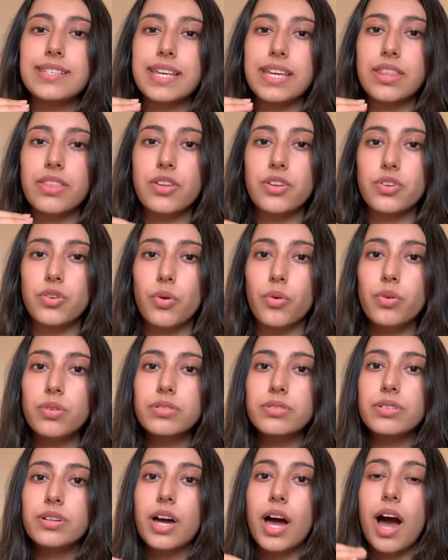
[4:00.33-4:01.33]
in the
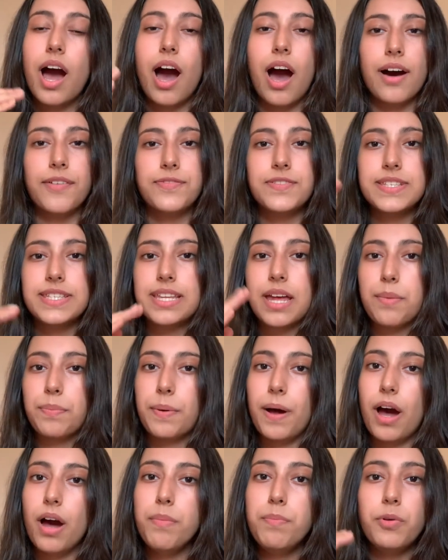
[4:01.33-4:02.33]
note, half a step
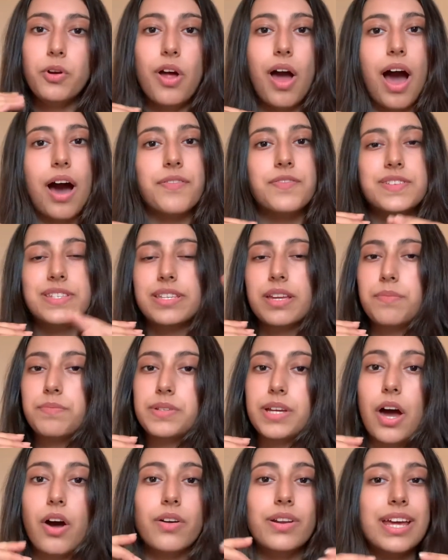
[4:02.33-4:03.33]
up or half a step
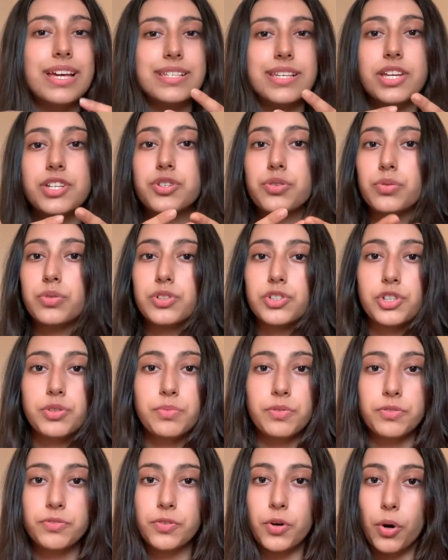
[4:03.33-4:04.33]
down, as I told you
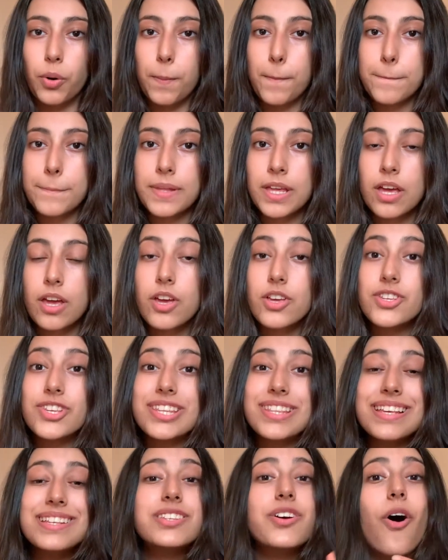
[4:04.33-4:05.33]
before. So
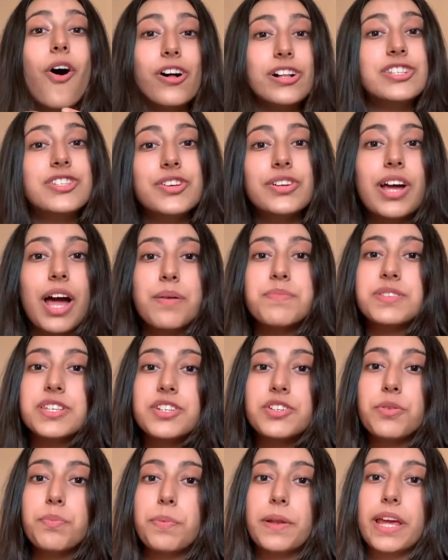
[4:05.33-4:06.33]
this also comes
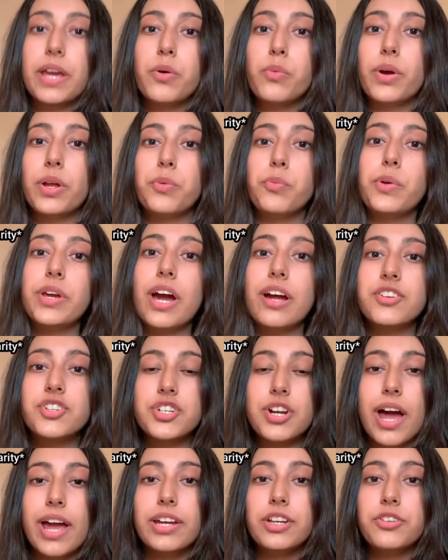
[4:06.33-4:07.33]
into play when we are
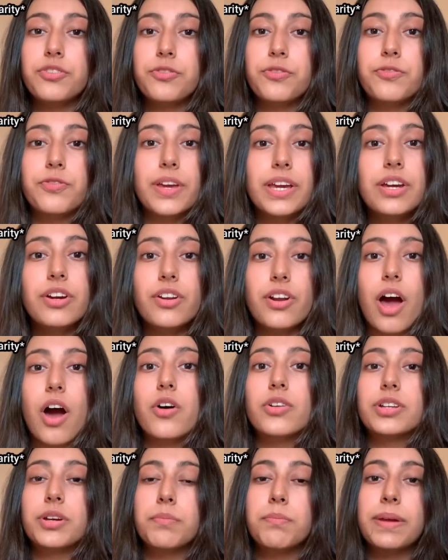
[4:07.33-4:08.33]
trying to figure
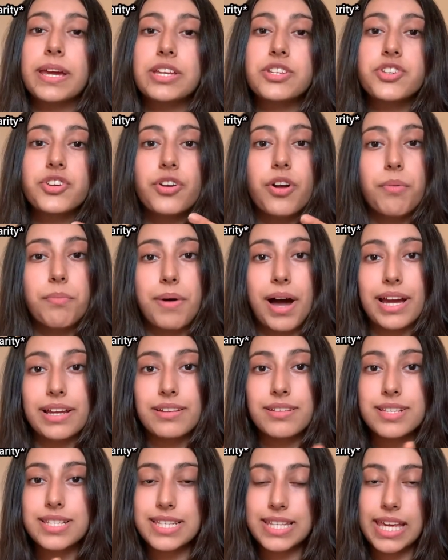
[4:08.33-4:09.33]
out a major or
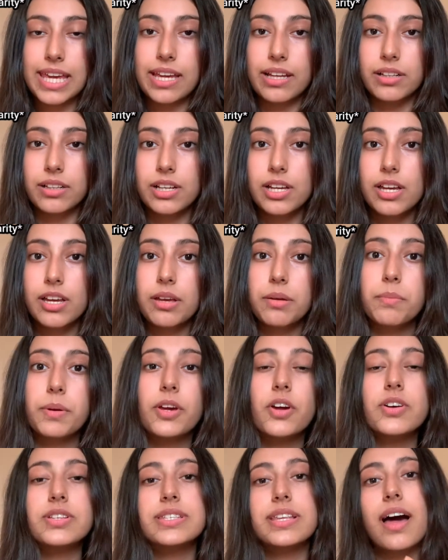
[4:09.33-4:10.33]
minor scale,
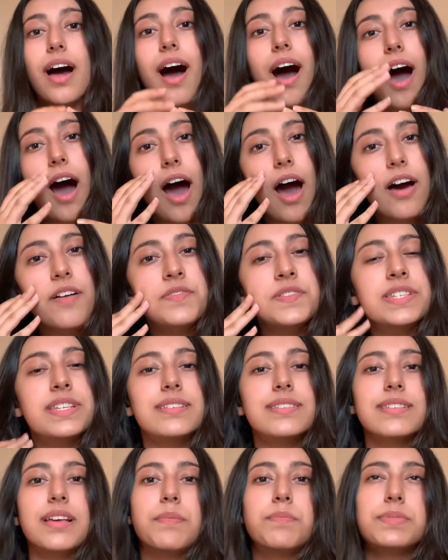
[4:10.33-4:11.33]
because the halves
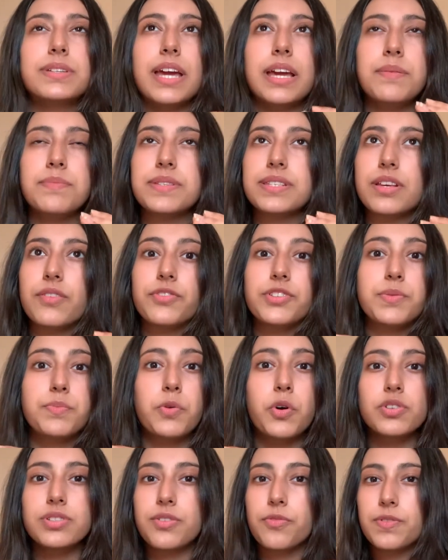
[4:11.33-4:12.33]
sometimes,
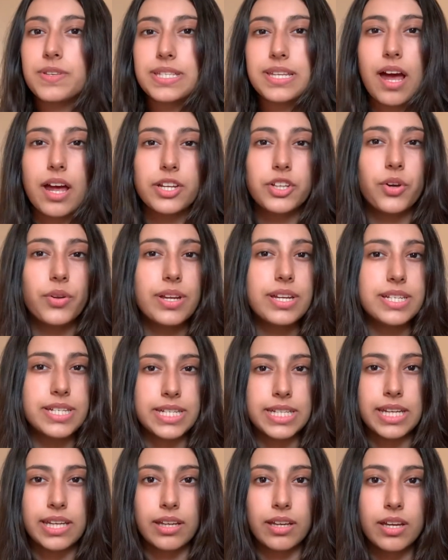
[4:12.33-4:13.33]
suppose if we're starting on a
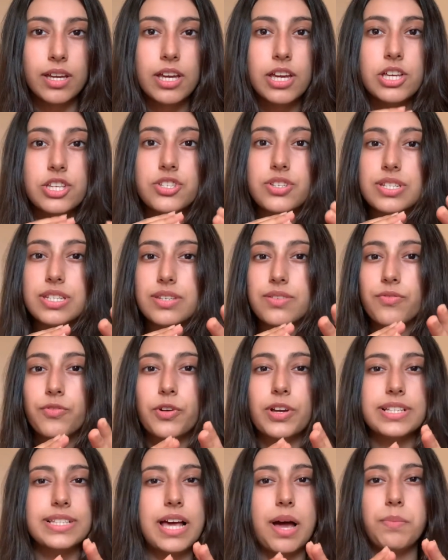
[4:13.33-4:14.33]
D, so
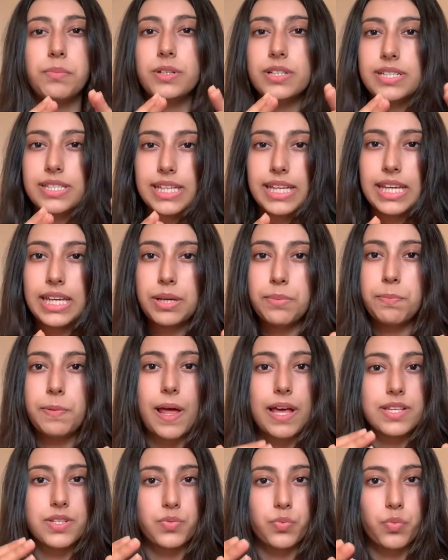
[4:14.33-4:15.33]
for example D
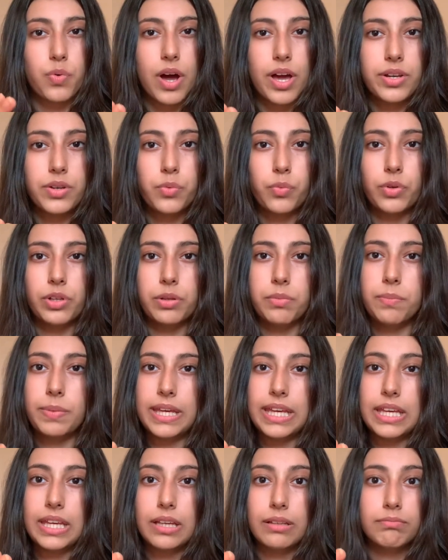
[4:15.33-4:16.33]
plus 1 will
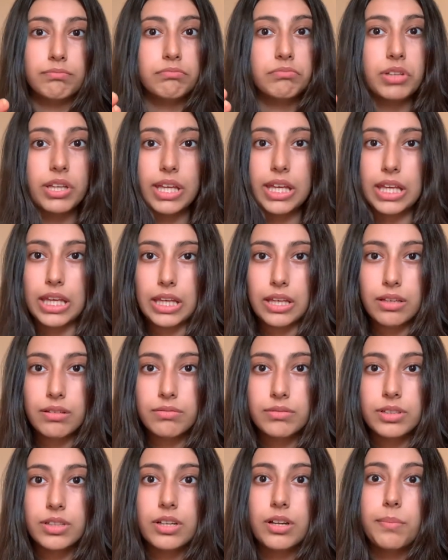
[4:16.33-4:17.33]
be E,
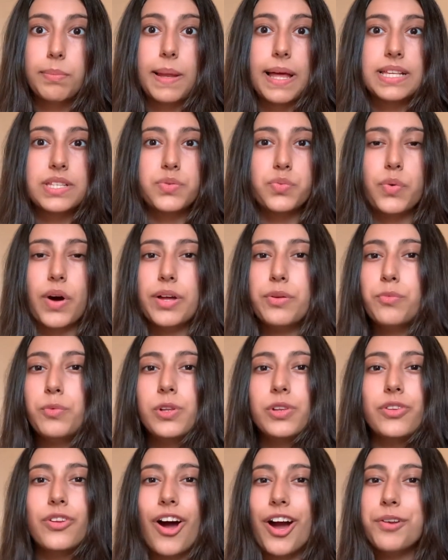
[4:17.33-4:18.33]
plus 1
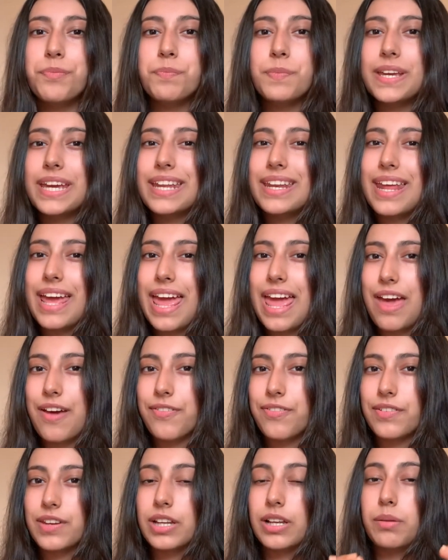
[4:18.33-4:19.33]
will not be an F,
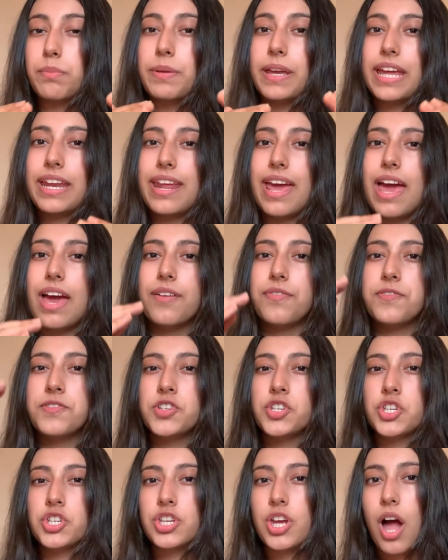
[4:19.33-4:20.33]
it will be an F
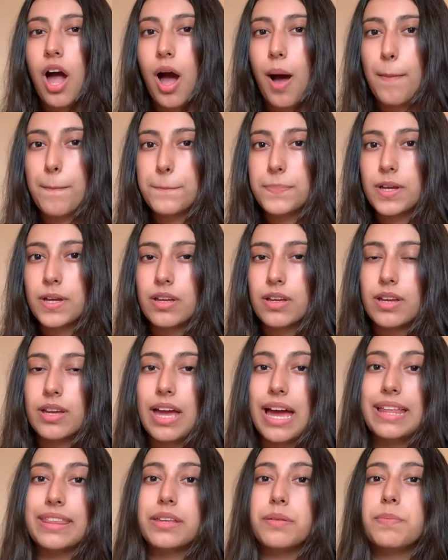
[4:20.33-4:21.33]
sharp,
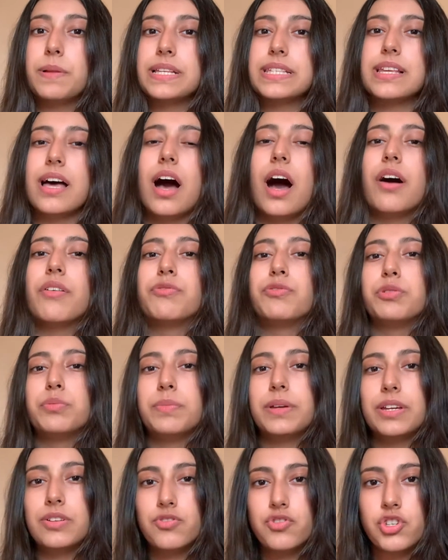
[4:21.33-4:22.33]
and then plus half will
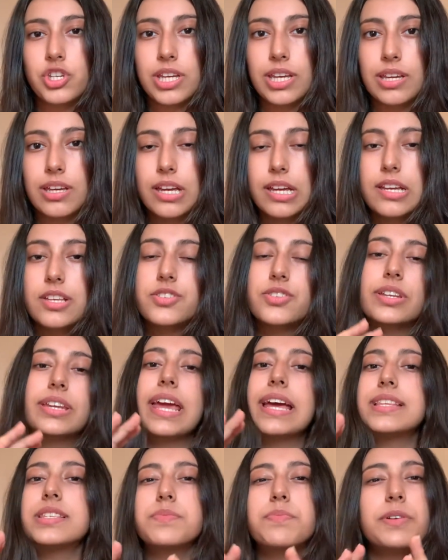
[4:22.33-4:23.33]
be a G. So it
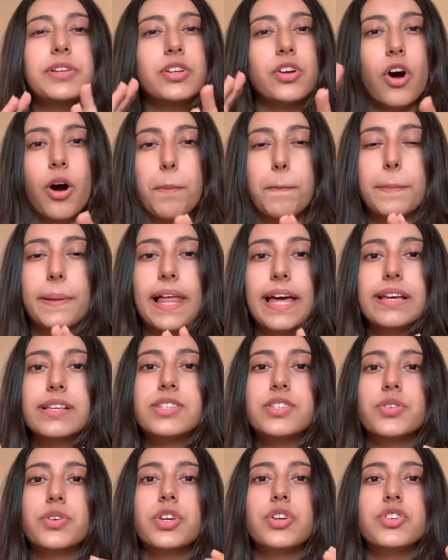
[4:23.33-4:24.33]
gets a bit complex,
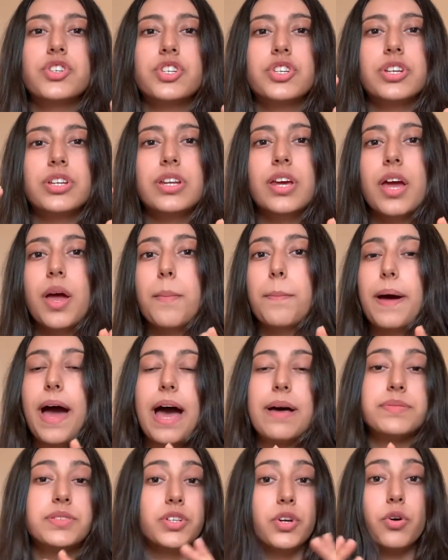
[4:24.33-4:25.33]
so you should
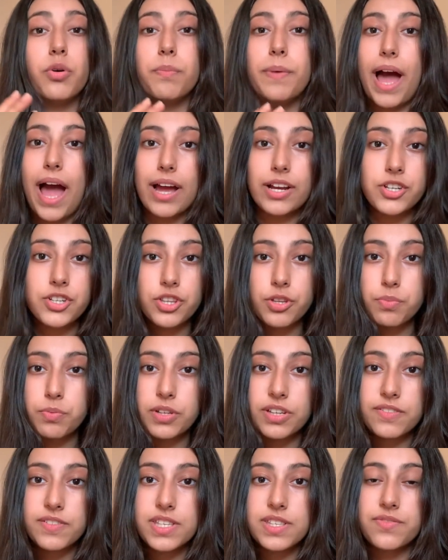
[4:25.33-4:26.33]
perhaps go back to the
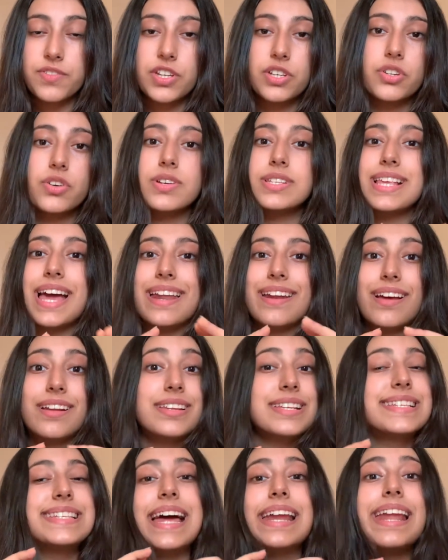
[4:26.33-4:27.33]
previous videos and
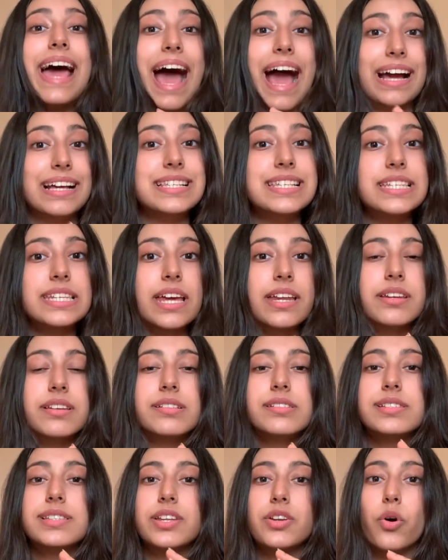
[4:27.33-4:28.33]
understand
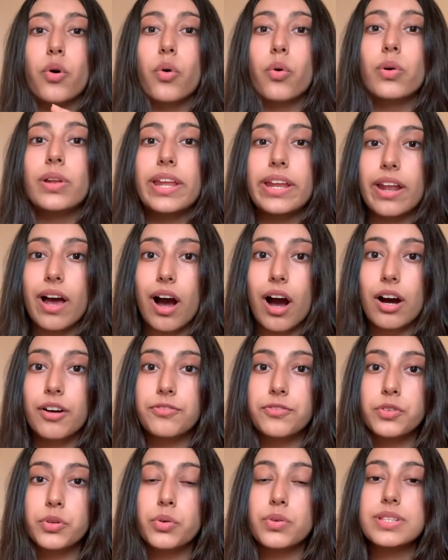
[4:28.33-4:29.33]
accidentals and whole and
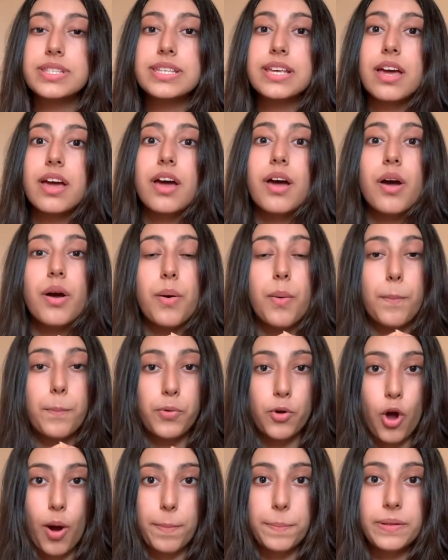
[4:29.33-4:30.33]
half notes
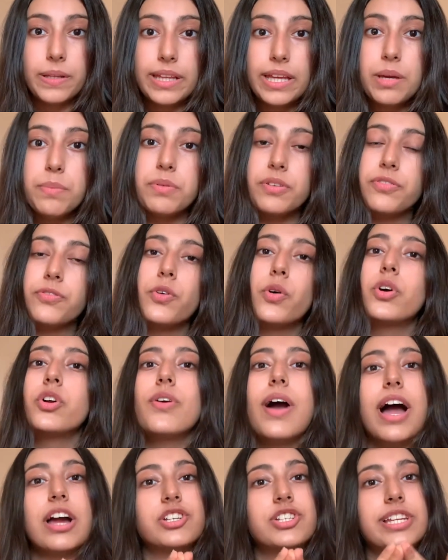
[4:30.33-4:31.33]
properly before you
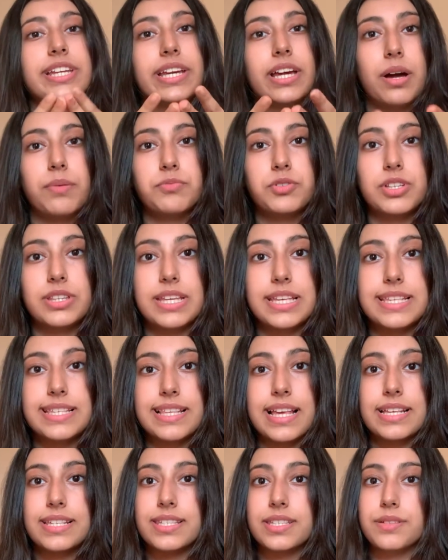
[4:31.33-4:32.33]
actually come to this
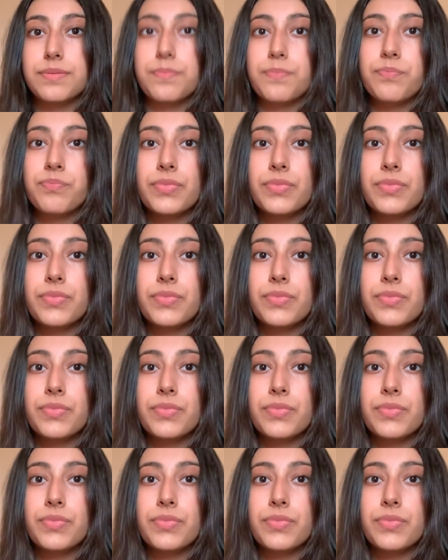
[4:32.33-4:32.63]
lesson.